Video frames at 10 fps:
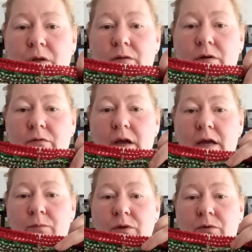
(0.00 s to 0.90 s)
the
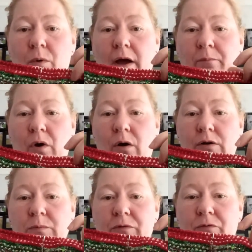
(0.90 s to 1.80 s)
green with the white
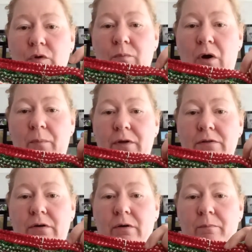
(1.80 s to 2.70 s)
markers before the poppies
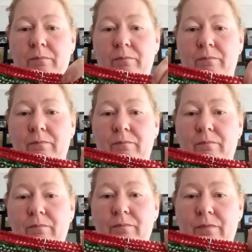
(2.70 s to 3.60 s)
come,
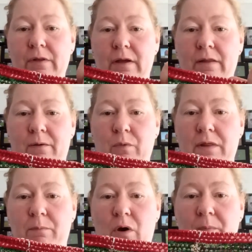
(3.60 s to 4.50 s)
and then when
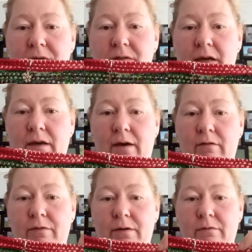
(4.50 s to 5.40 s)
the poppies take
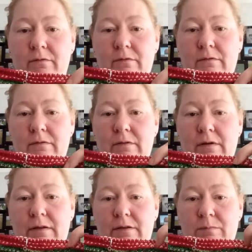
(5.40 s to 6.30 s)
over
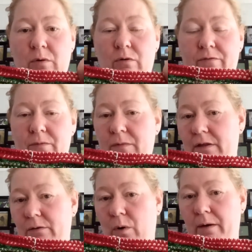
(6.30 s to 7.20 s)
and there's more of them than
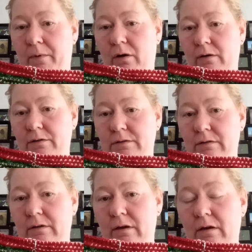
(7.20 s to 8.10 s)
the white markers.
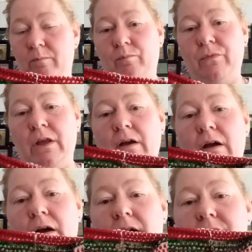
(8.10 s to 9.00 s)

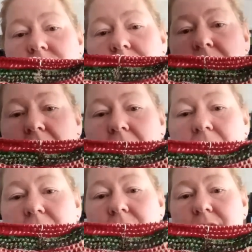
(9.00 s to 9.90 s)
To
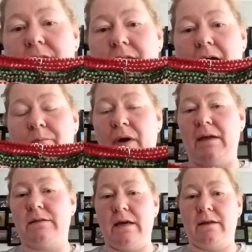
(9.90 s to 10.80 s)
me, that
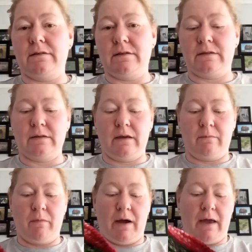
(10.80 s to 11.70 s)
made sense
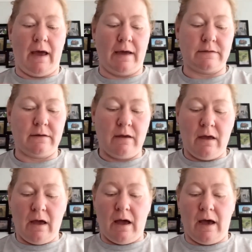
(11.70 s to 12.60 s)
in my head.
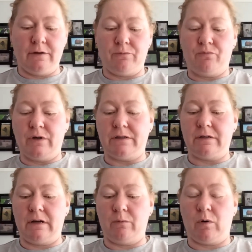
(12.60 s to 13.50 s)
I had
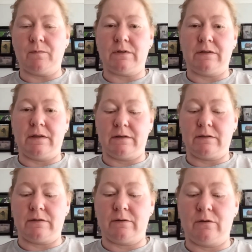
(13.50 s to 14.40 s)
originally wanted this
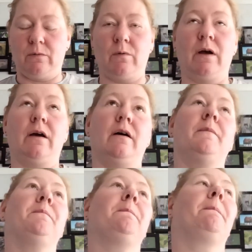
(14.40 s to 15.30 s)
to